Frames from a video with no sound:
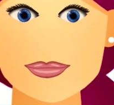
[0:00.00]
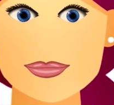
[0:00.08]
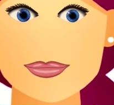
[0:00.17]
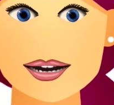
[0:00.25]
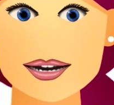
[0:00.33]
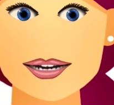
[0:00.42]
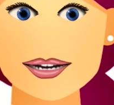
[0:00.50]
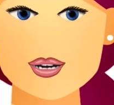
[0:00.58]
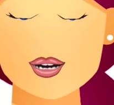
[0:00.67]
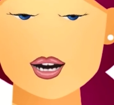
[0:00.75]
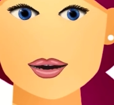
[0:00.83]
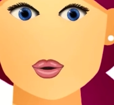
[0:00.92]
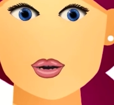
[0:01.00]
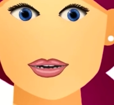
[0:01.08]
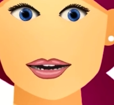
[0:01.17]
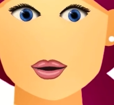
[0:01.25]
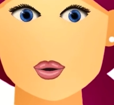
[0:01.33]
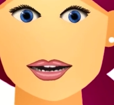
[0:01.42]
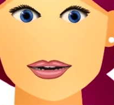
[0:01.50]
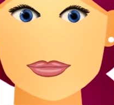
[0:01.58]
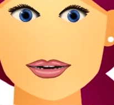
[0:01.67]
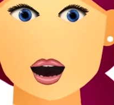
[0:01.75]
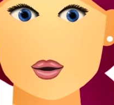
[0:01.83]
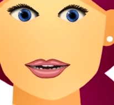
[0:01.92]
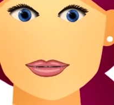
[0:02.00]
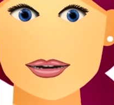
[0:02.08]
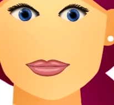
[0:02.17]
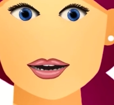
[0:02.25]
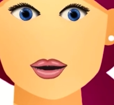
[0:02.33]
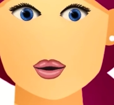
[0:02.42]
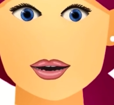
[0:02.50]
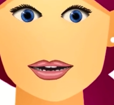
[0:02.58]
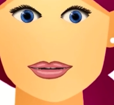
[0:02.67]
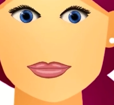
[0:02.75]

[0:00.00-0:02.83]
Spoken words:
Here's a frequently used word in Hebrew.